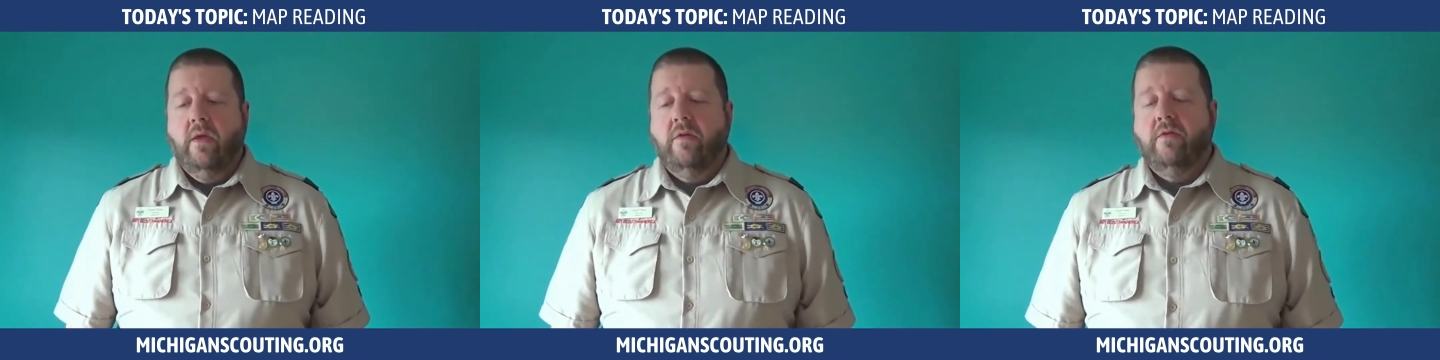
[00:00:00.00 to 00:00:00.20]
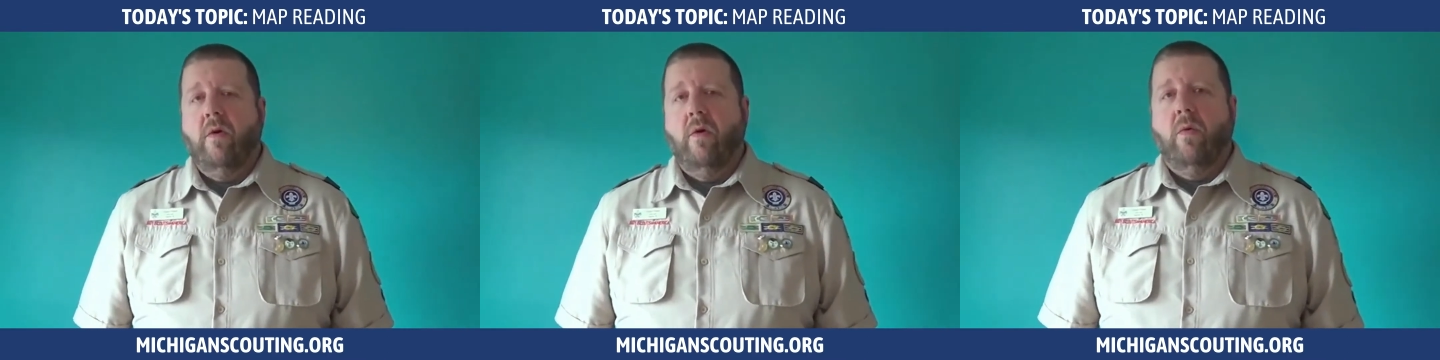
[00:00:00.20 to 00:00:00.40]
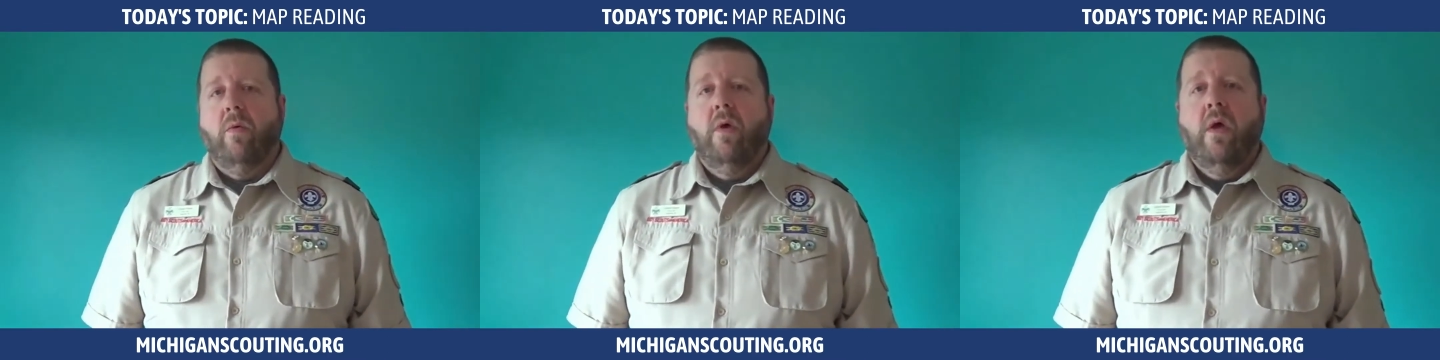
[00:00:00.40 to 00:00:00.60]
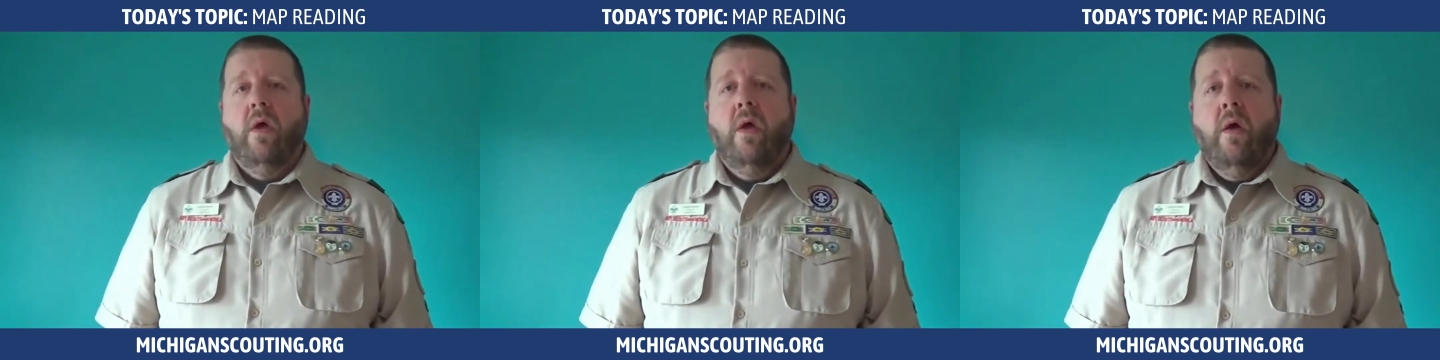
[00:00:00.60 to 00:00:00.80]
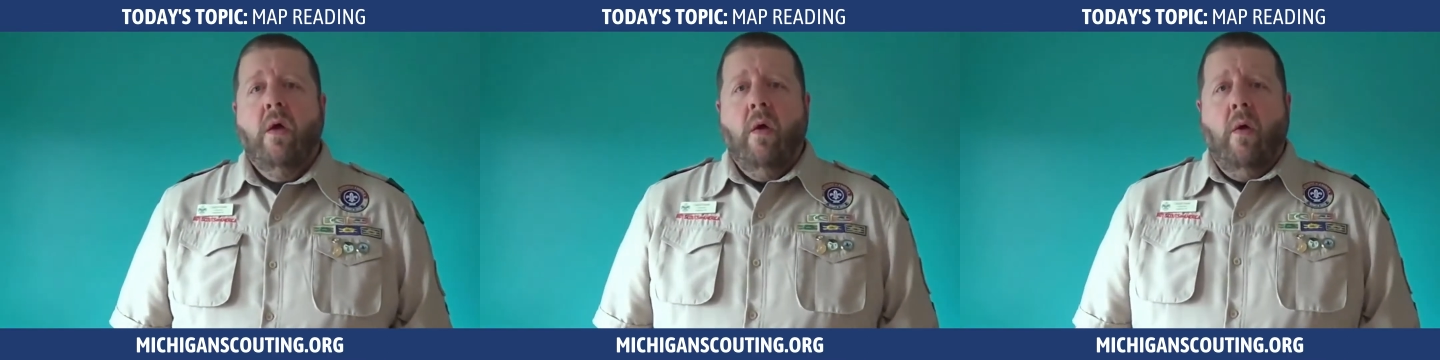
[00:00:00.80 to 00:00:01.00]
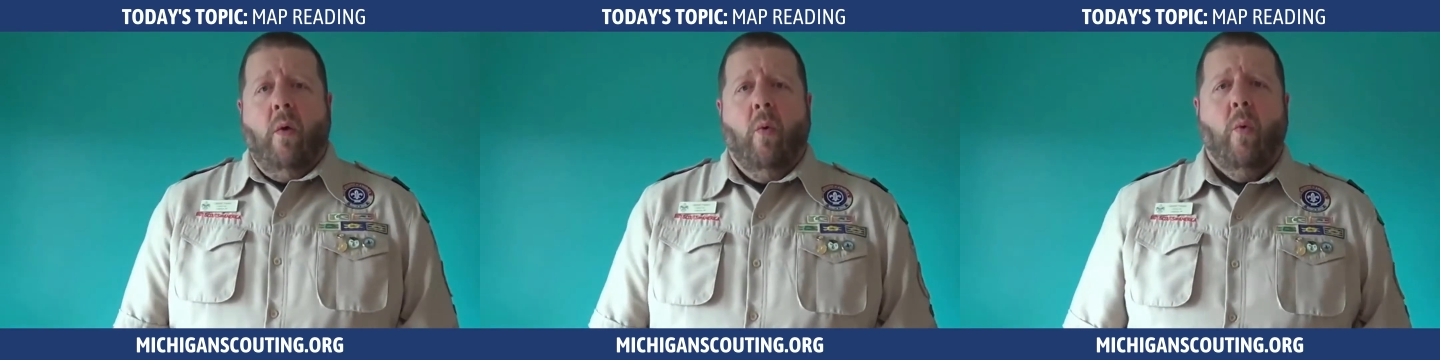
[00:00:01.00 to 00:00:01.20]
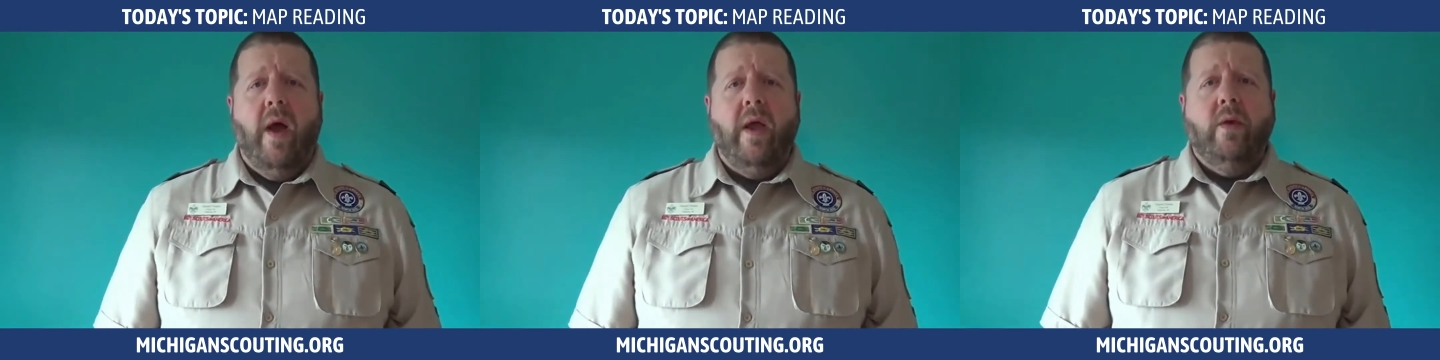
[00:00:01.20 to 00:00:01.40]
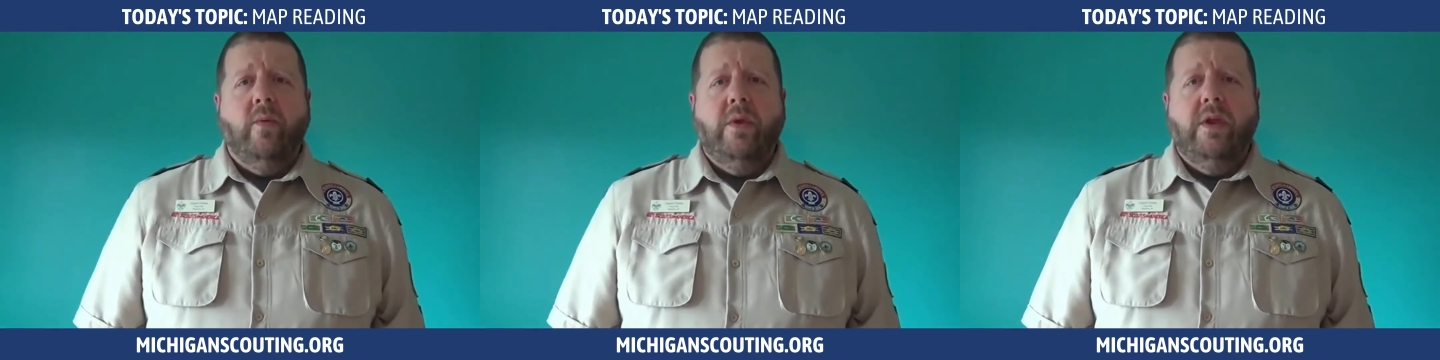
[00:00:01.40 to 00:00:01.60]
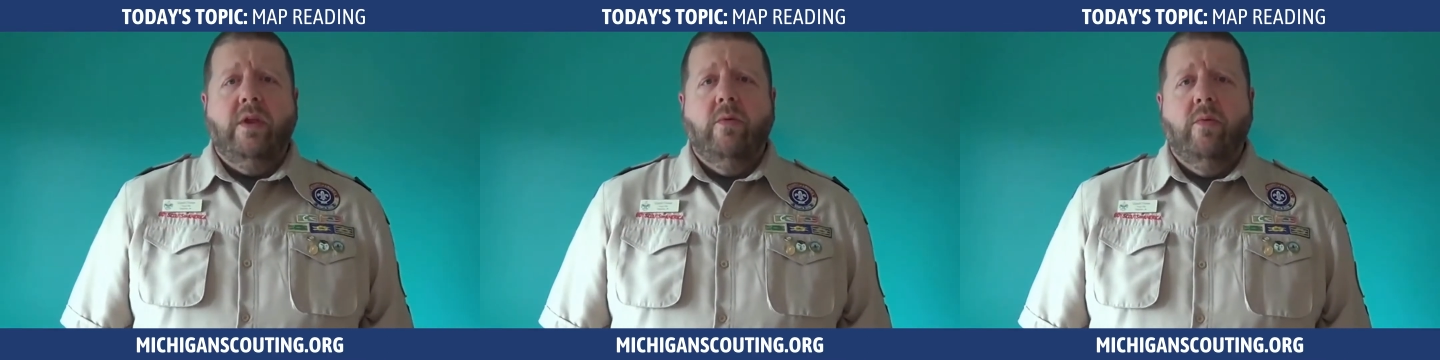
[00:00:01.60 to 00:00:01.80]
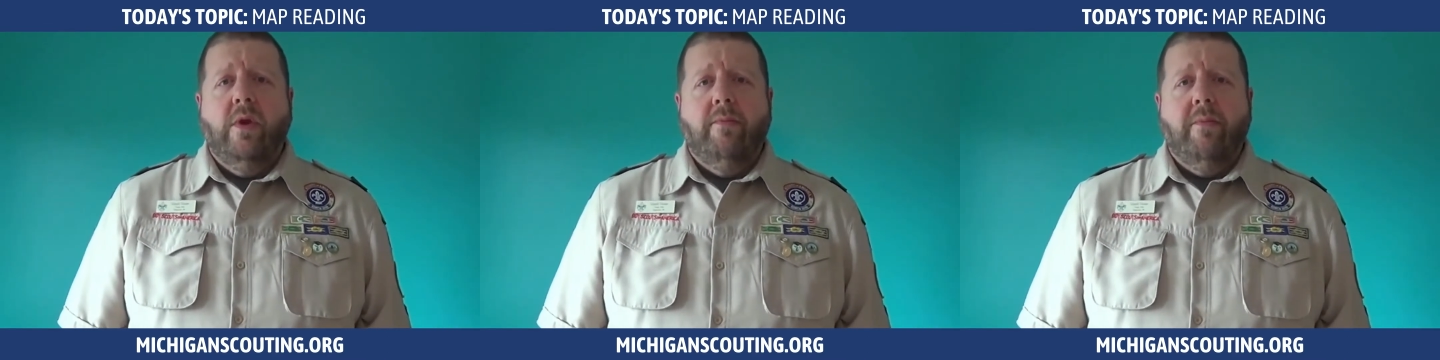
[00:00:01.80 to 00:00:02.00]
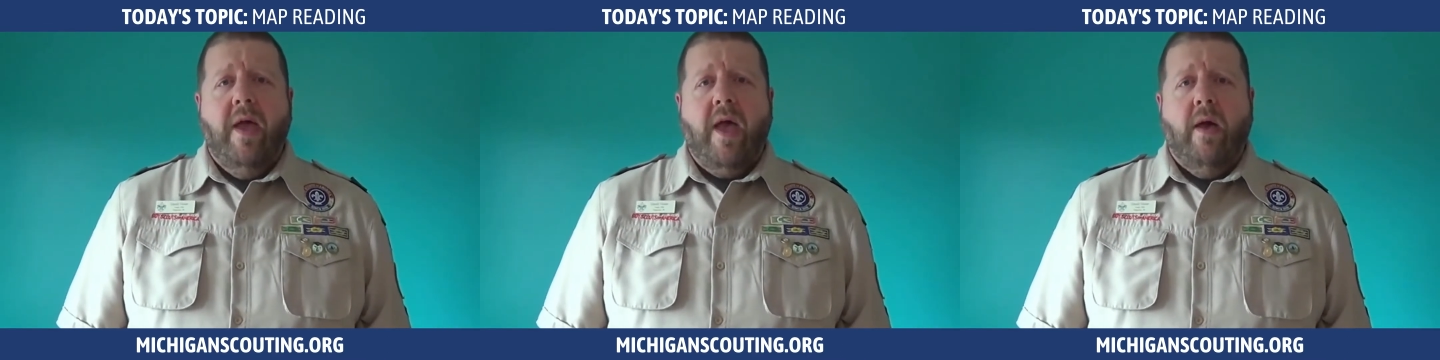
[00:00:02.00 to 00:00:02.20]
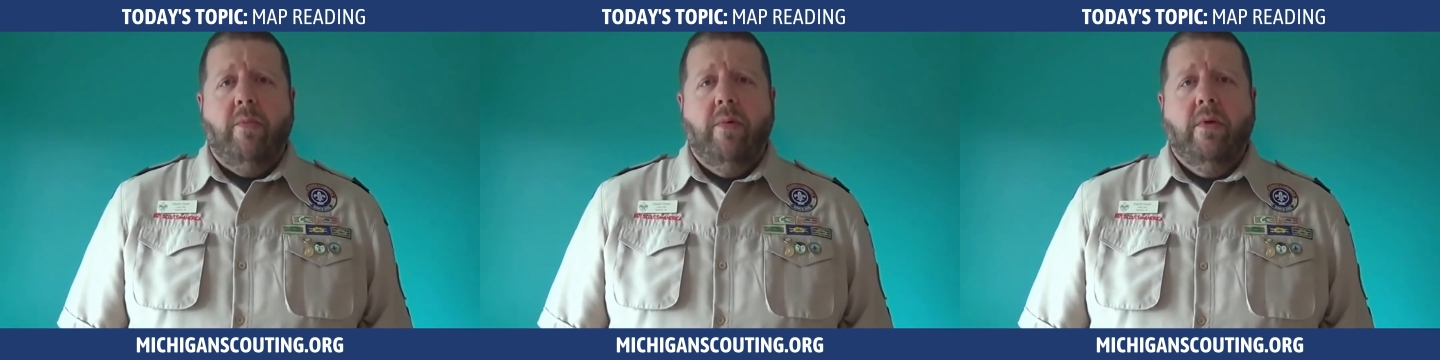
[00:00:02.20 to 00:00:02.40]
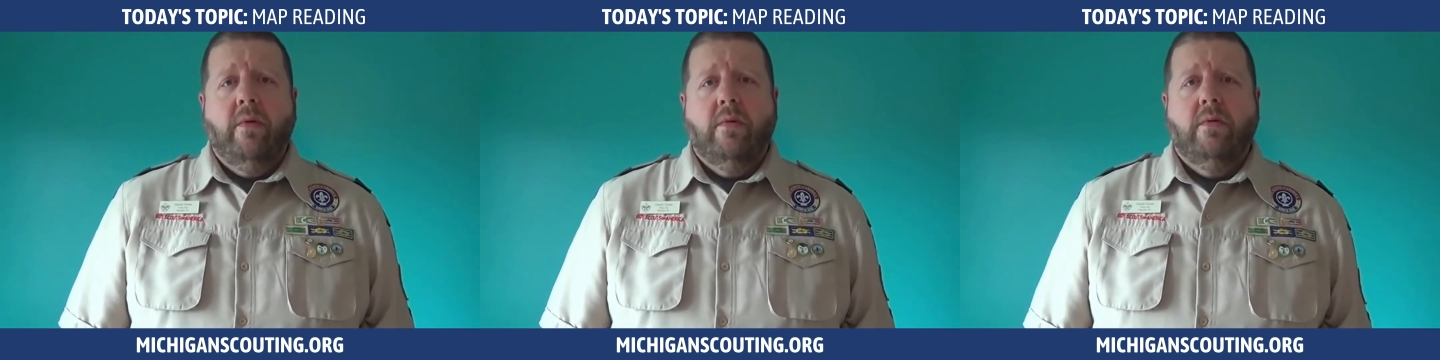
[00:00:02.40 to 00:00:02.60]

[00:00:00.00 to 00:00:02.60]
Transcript: So, why do we need to read a map?